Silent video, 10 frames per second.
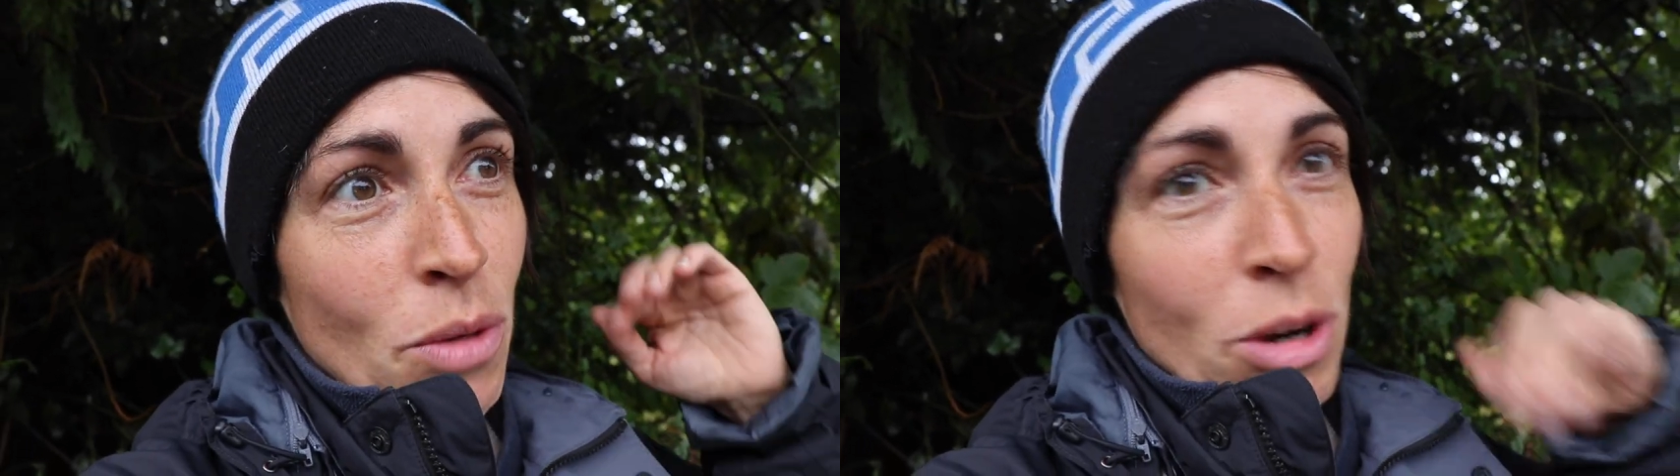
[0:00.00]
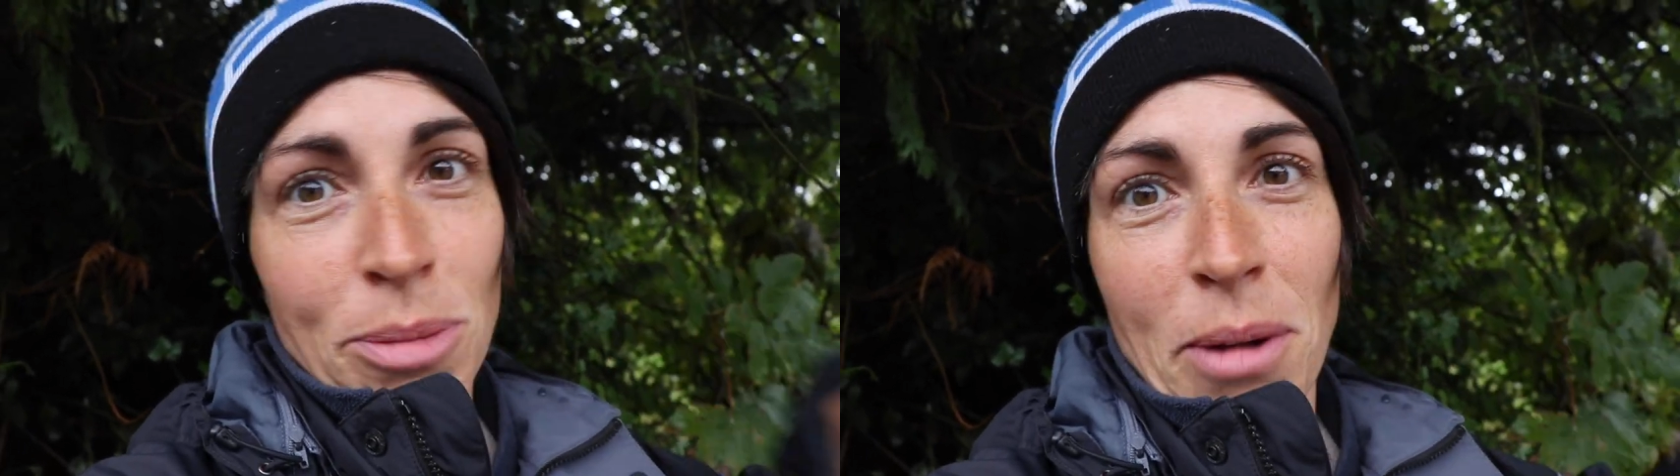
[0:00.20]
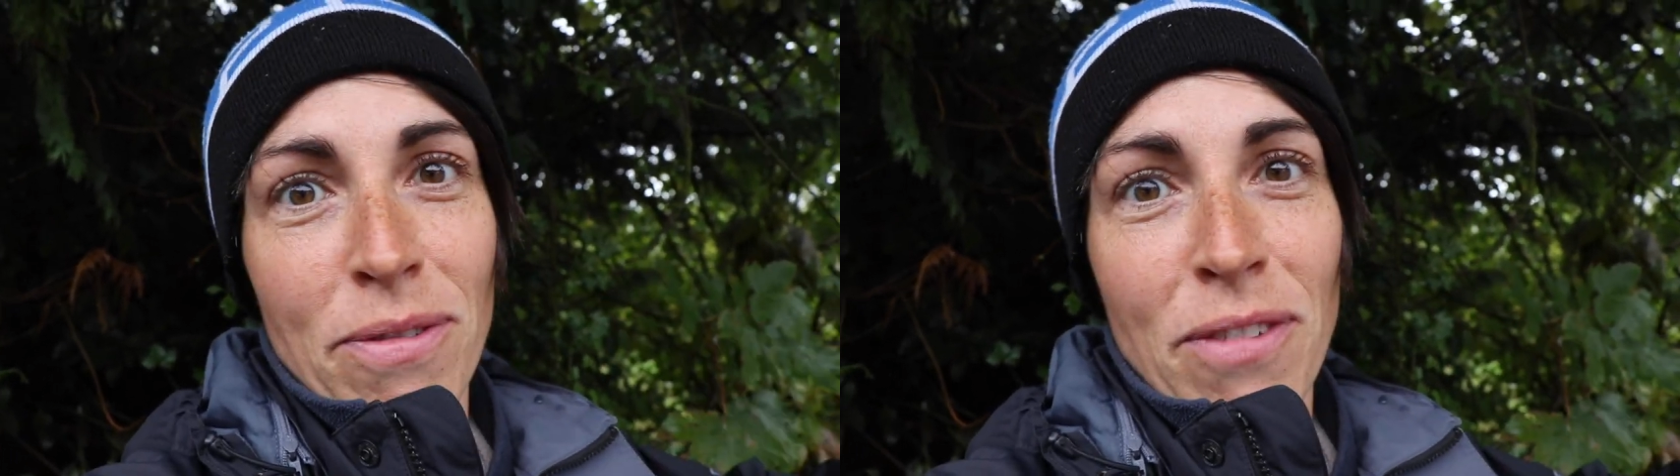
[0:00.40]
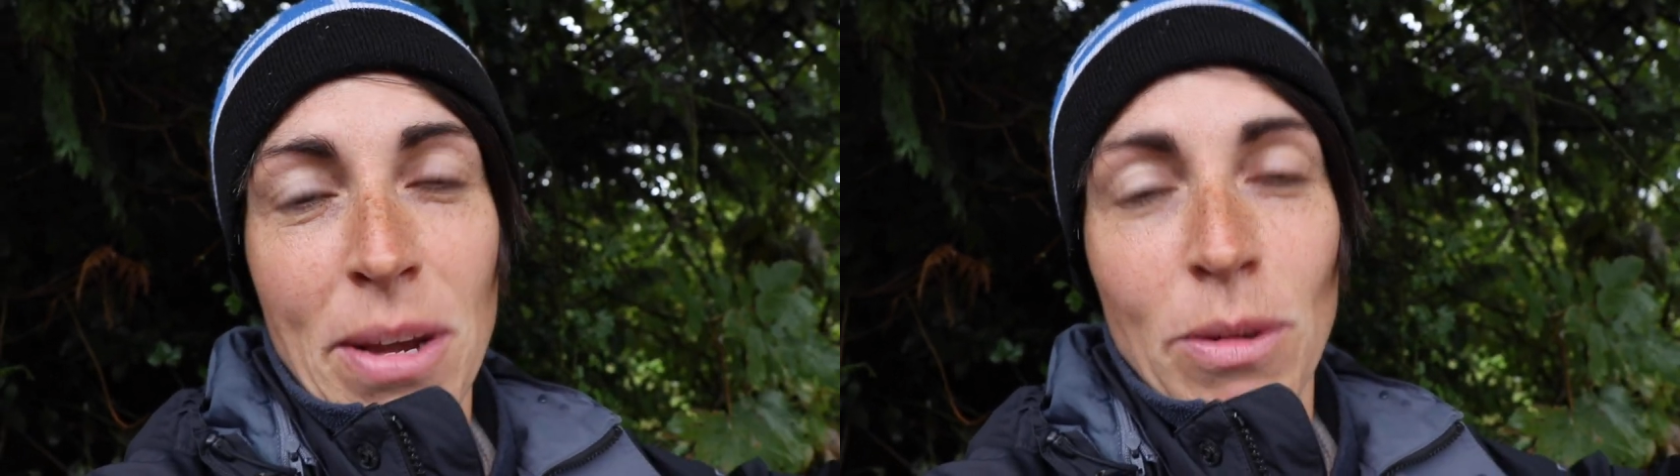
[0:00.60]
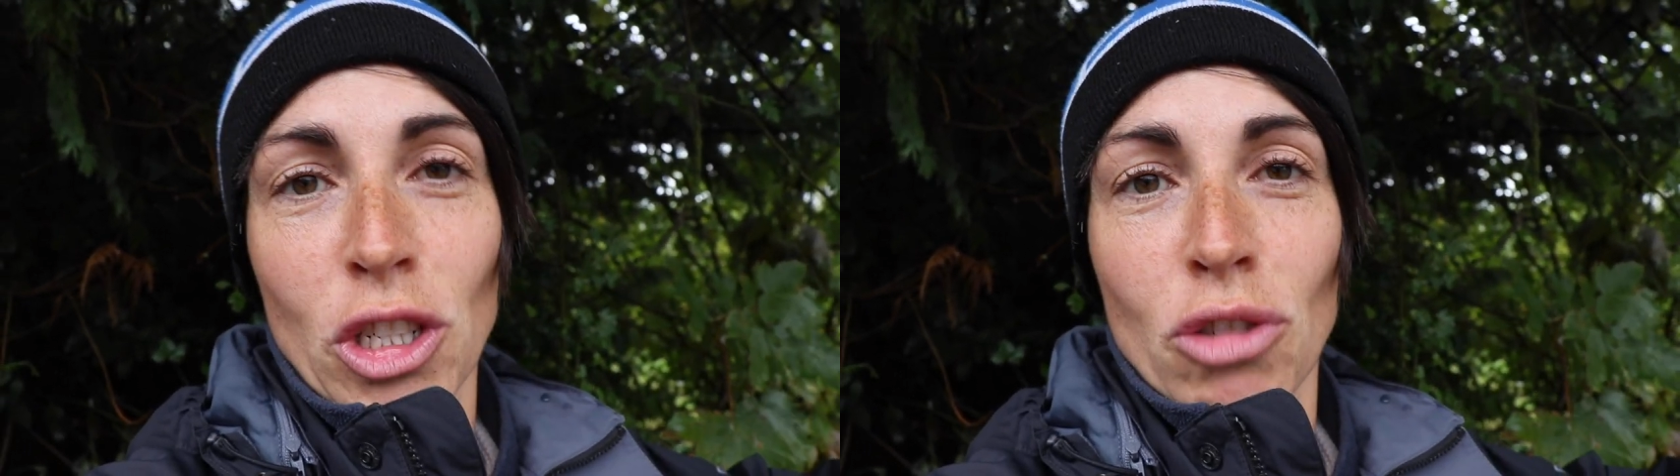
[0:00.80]
otherwise my
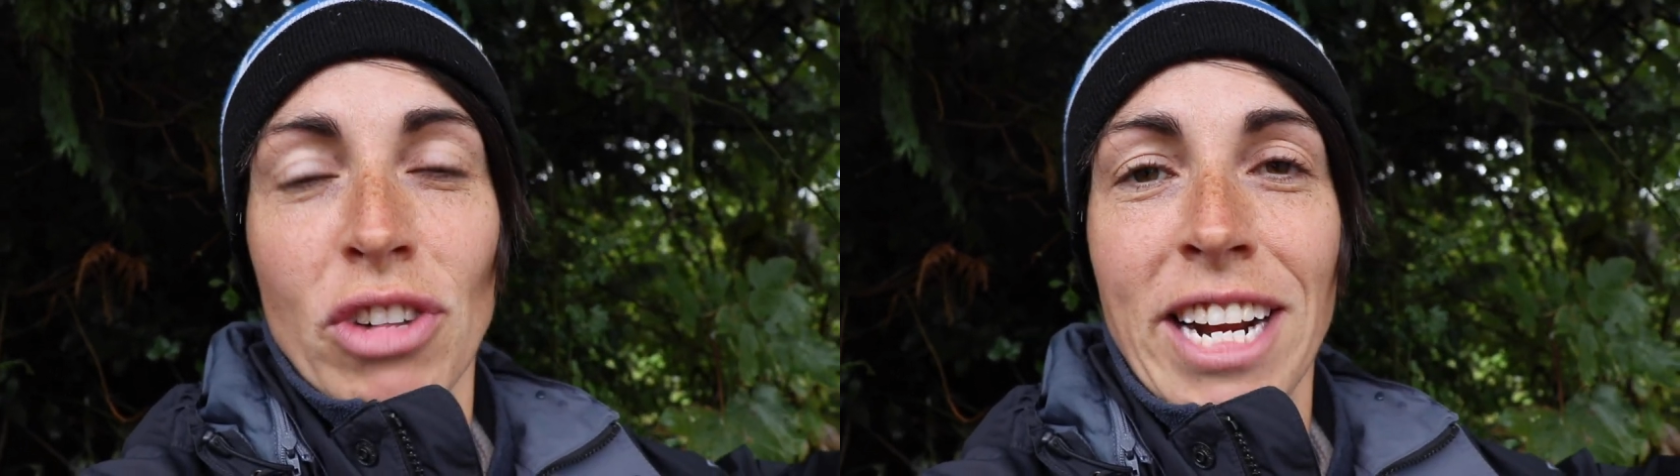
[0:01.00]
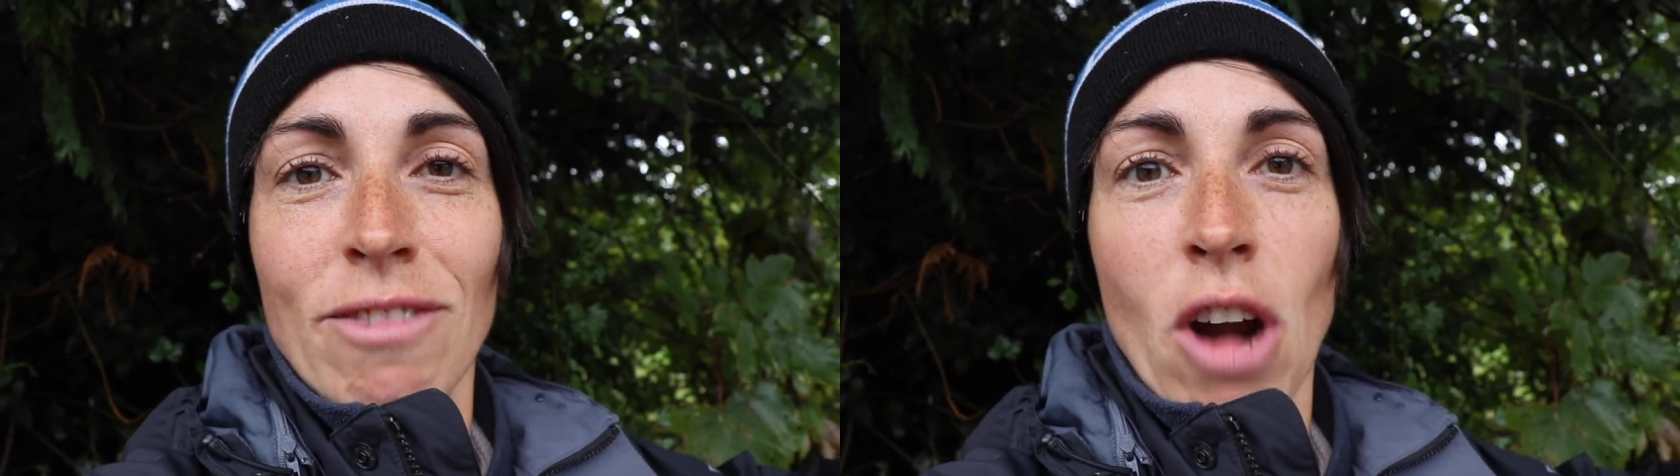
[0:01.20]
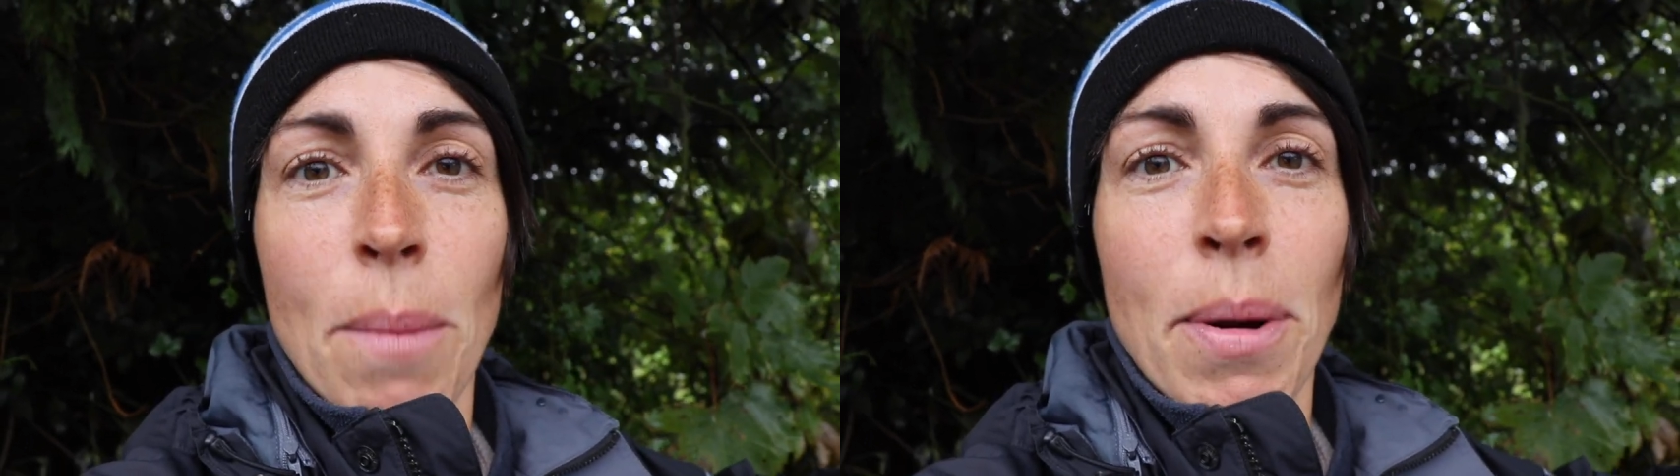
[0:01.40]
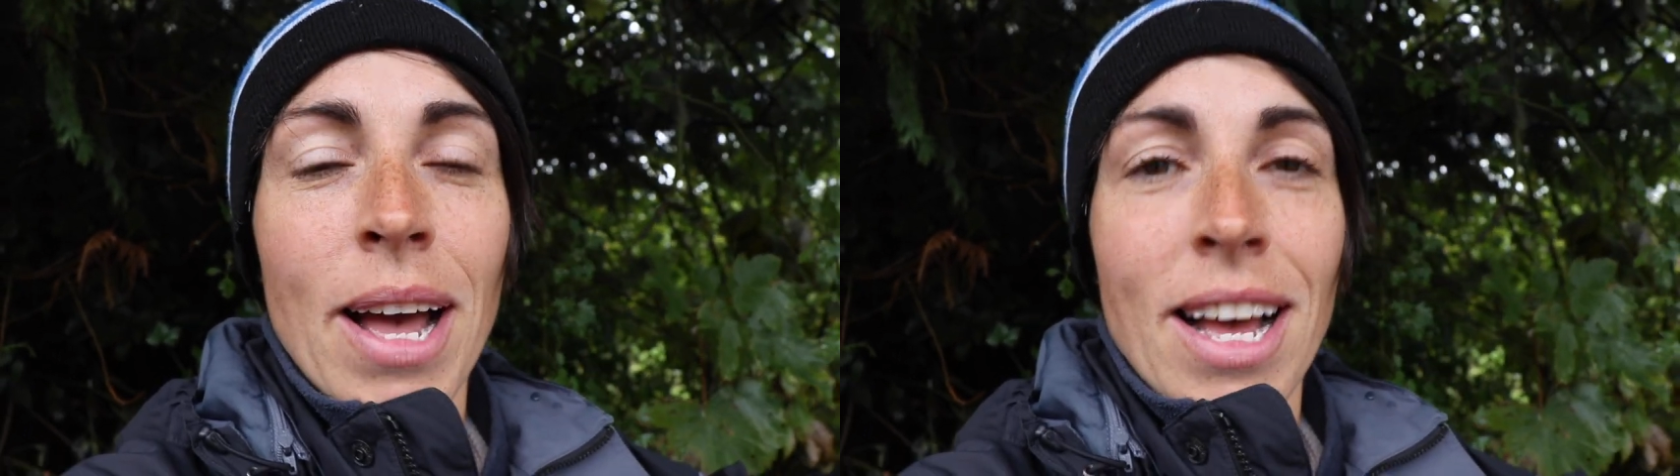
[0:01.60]
feet would just really rub.